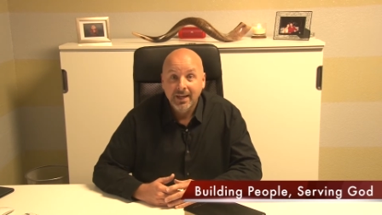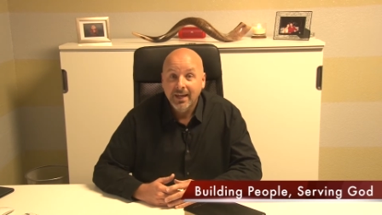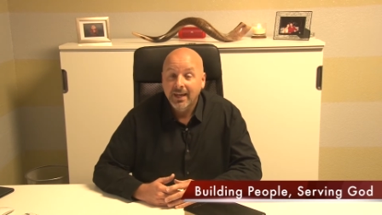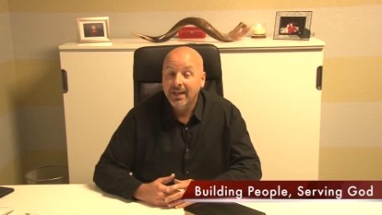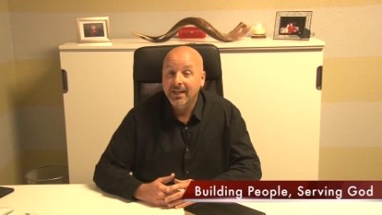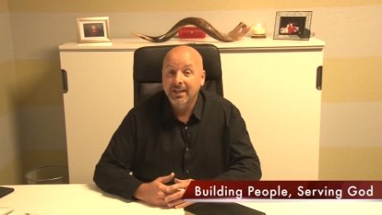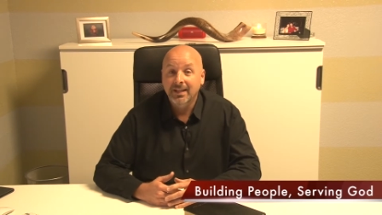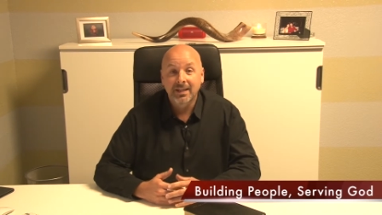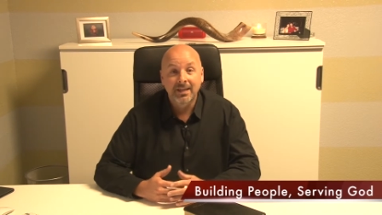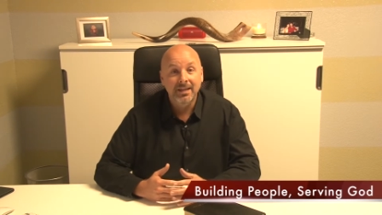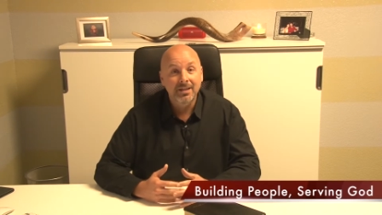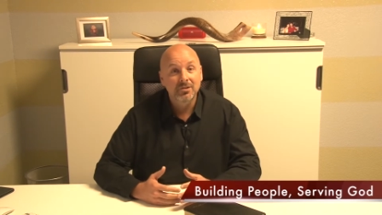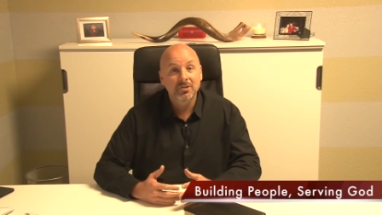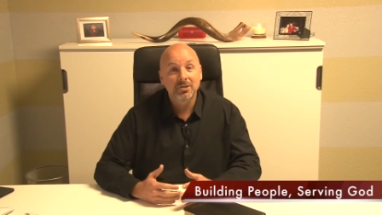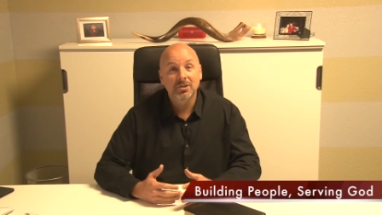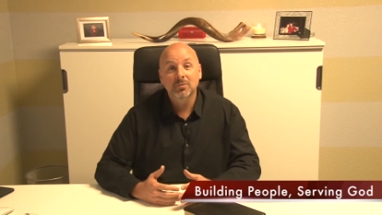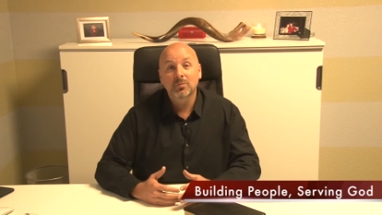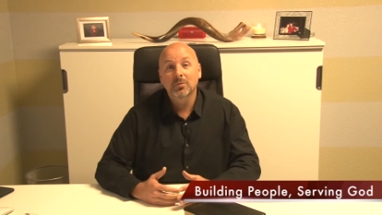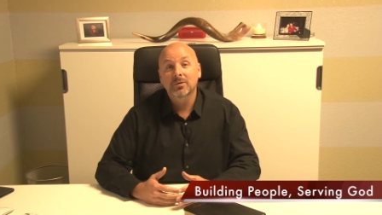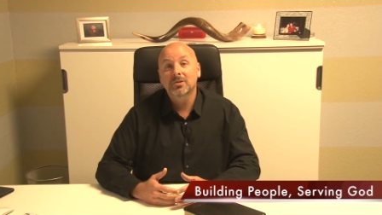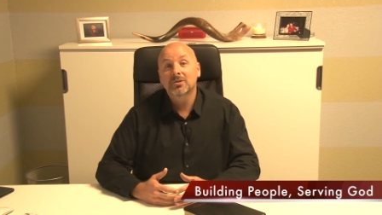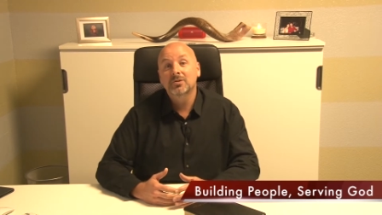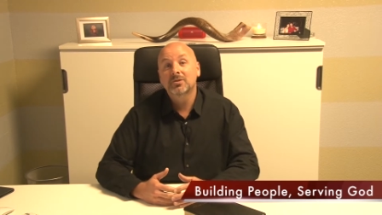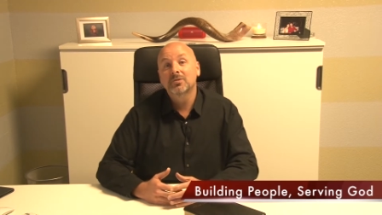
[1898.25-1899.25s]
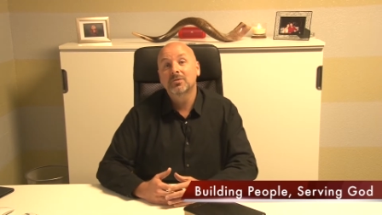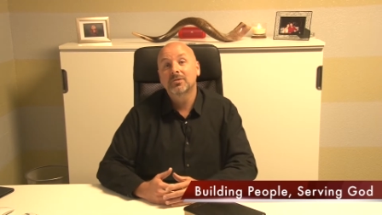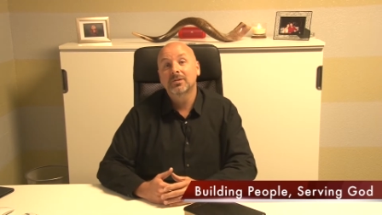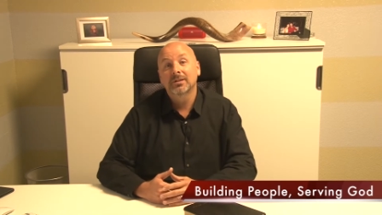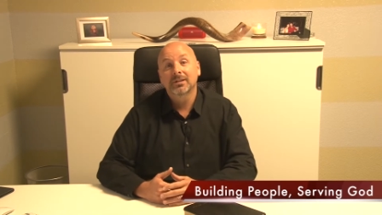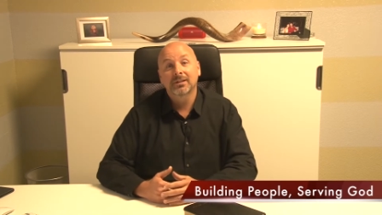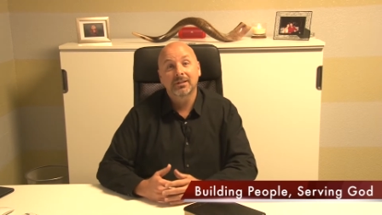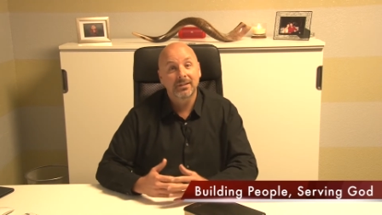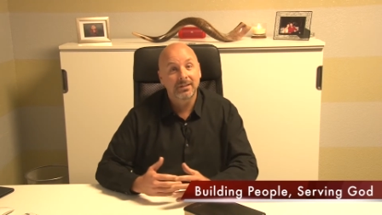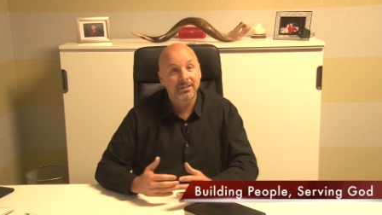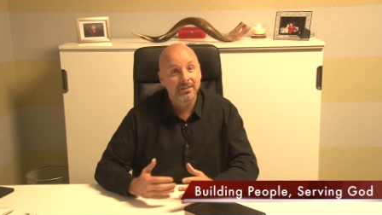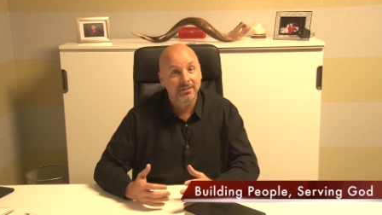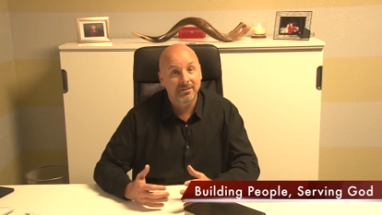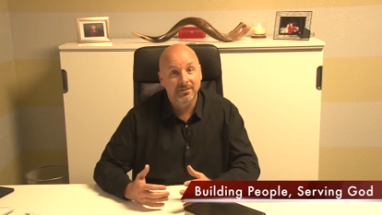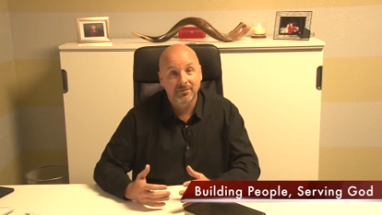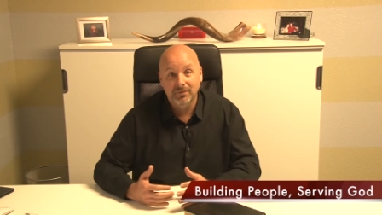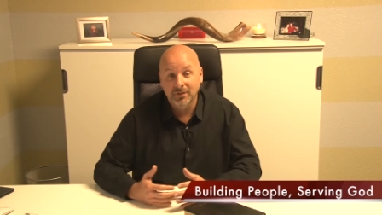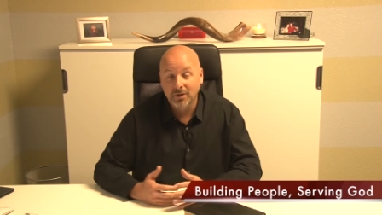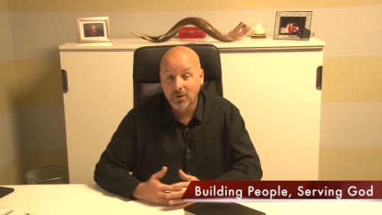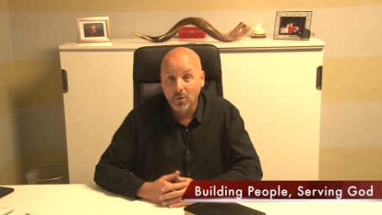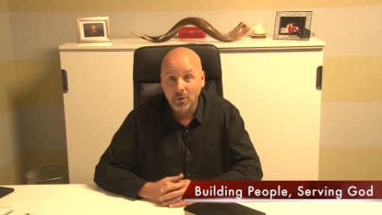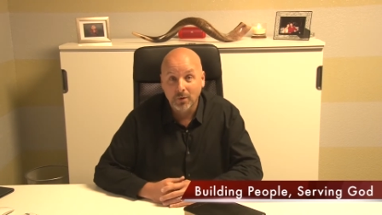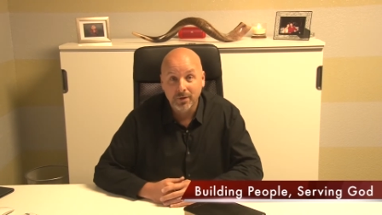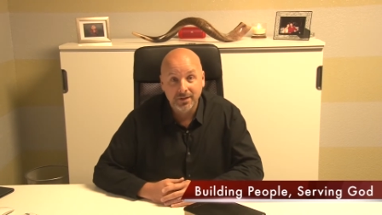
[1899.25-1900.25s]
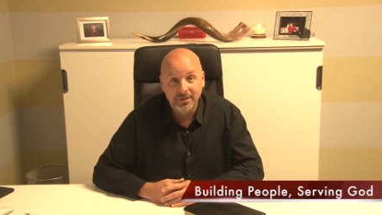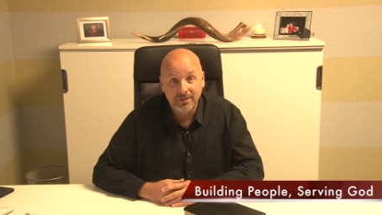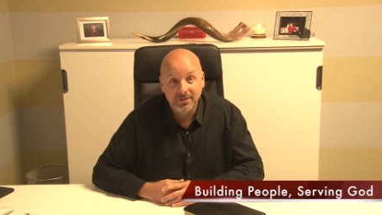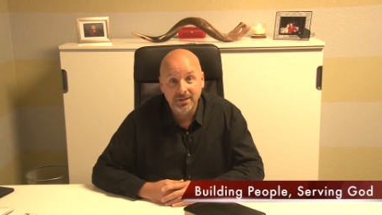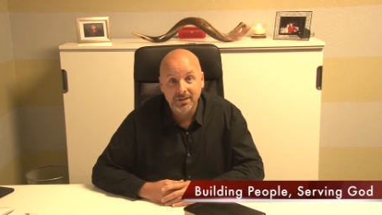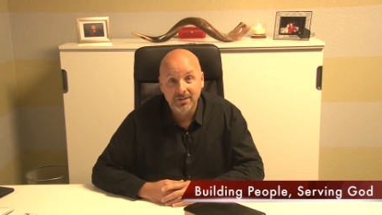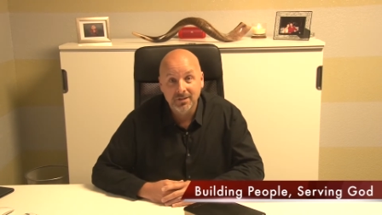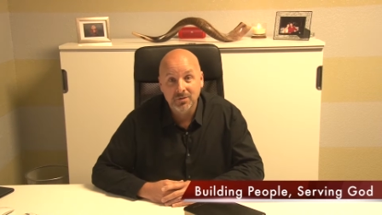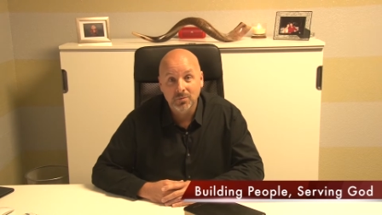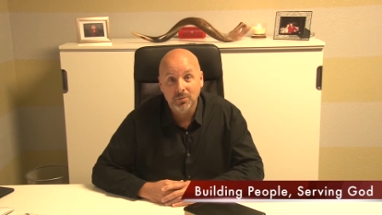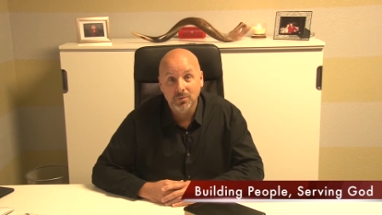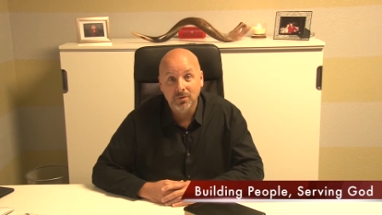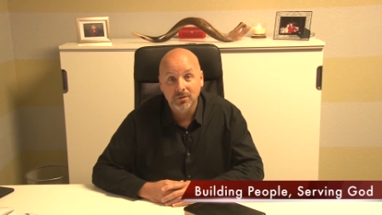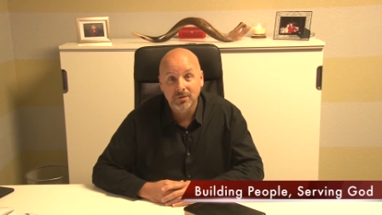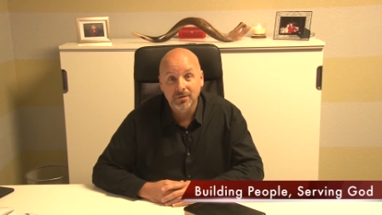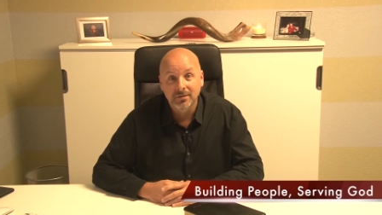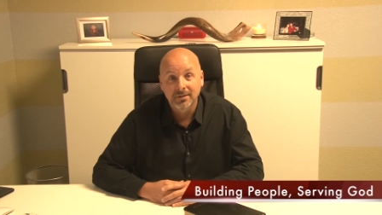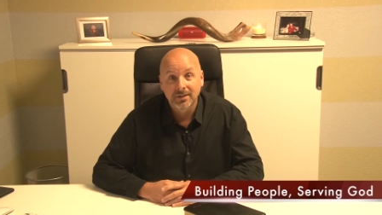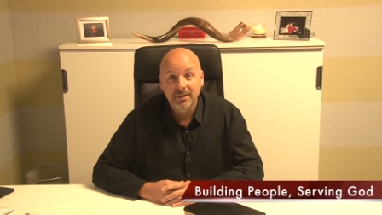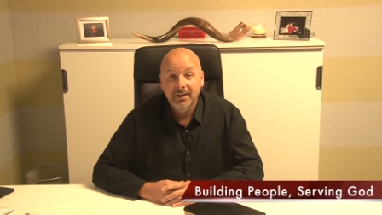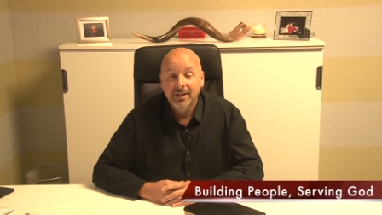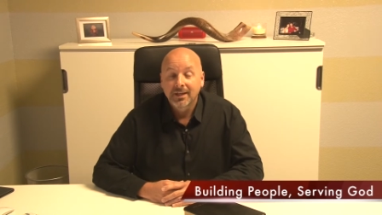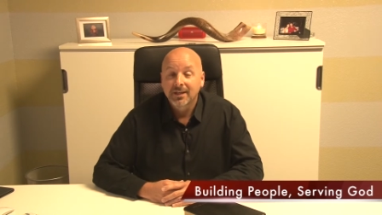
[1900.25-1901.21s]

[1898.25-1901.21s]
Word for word: And He just wants you to live according to His Word.